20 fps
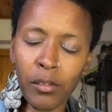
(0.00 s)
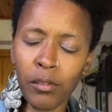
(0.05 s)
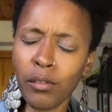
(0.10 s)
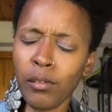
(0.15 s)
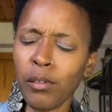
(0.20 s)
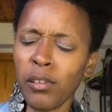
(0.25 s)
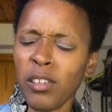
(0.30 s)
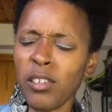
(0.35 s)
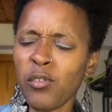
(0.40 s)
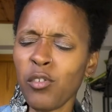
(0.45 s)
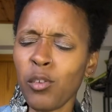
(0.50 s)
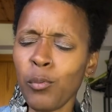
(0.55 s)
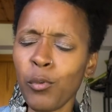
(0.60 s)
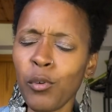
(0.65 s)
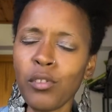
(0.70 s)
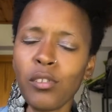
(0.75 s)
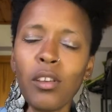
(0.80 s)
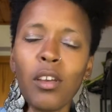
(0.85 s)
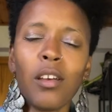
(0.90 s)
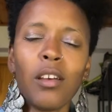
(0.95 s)
lids for the
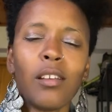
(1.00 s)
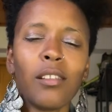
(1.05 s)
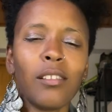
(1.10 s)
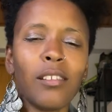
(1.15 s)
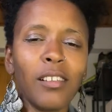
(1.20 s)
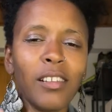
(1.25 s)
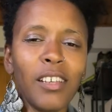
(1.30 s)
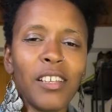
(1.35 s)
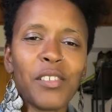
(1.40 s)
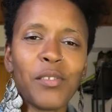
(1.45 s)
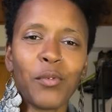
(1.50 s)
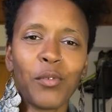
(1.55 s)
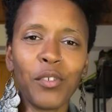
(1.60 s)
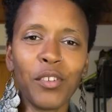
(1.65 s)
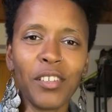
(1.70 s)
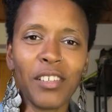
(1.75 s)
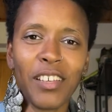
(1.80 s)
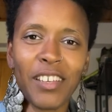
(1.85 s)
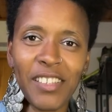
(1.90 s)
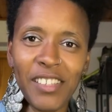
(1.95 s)
pots, the lids for
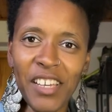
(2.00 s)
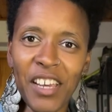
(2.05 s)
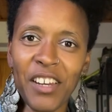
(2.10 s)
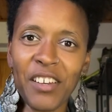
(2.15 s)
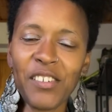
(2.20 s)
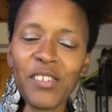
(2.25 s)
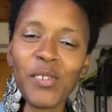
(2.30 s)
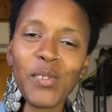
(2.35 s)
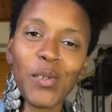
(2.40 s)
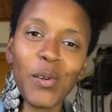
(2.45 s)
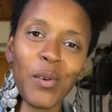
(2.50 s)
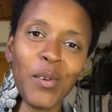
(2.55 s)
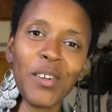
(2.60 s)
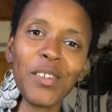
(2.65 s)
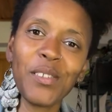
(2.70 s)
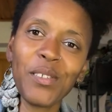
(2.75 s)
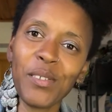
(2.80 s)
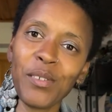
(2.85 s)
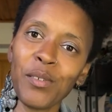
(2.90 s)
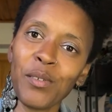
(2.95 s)
the containers, or
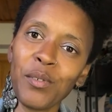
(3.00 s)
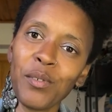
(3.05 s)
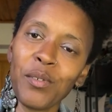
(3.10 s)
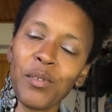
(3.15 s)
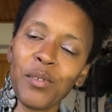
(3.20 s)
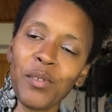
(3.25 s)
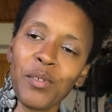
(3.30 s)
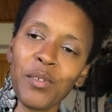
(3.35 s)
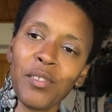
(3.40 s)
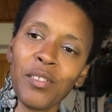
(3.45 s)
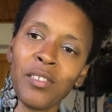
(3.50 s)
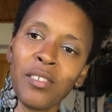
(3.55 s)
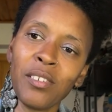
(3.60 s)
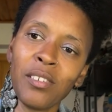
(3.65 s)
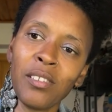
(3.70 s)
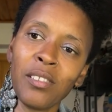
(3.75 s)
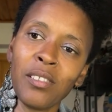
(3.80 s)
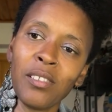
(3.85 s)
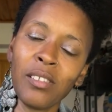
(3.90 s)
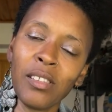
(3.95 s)
to
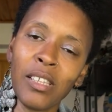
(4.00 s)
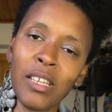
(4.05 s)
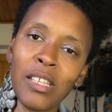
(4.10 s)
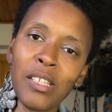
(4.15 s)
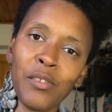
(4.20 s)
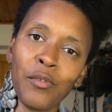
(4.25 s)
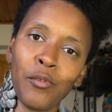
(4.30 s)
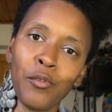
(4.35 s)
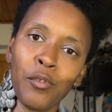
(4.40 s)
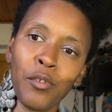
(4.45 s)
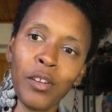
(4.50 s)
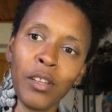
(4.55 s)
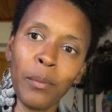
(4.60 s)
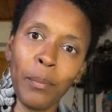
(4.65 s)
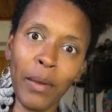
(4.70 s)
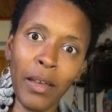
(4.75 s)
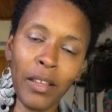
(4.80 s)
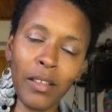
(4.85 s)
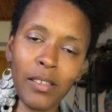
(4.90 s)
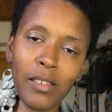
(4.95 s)
the lids for the
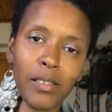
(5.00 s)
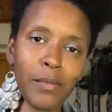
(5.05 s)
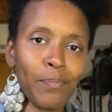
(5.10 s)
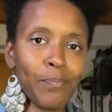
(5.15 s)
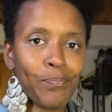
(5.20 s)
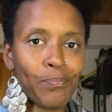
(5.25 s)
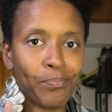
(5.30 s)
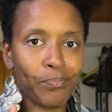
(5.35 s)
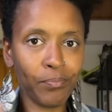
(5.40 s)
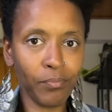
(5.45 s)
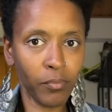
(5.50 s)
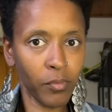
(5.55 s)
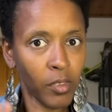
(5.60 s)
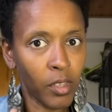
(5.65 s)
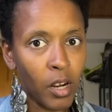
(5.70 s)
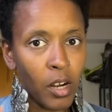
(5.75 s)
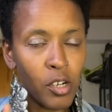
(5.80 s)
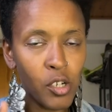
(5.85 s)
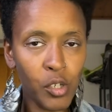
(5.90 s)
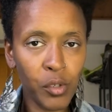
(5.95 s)
pans.
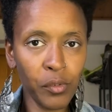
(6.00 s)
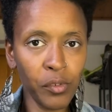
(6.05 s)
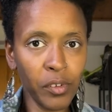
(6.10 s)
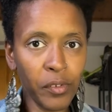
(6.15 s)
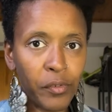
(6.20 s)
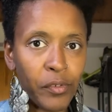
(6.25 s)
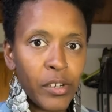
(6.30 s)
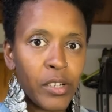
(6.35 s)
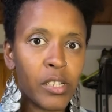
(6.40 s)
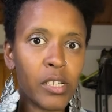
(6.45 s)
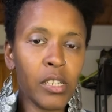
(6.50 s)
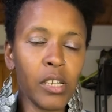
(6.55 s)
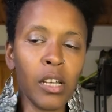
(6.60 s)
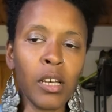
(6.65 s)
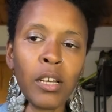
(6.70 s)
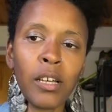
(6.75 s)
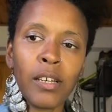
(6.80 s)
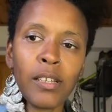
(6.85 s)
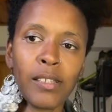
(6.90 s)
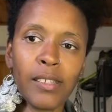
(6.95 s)
There are two different
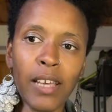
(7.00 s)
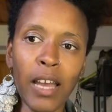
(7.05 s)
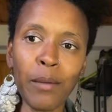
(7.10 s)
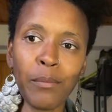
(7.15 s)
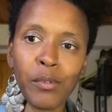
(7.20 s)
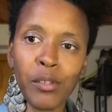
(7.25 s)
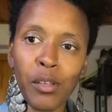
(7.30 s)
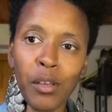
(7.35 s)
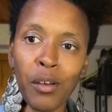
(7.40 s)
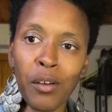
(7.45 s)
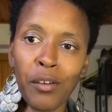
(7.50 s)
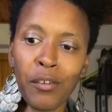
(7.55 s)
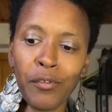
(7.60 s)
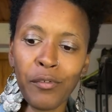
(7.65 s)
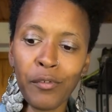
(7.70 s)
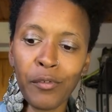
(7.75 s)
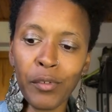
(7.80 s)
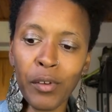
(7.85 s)
types of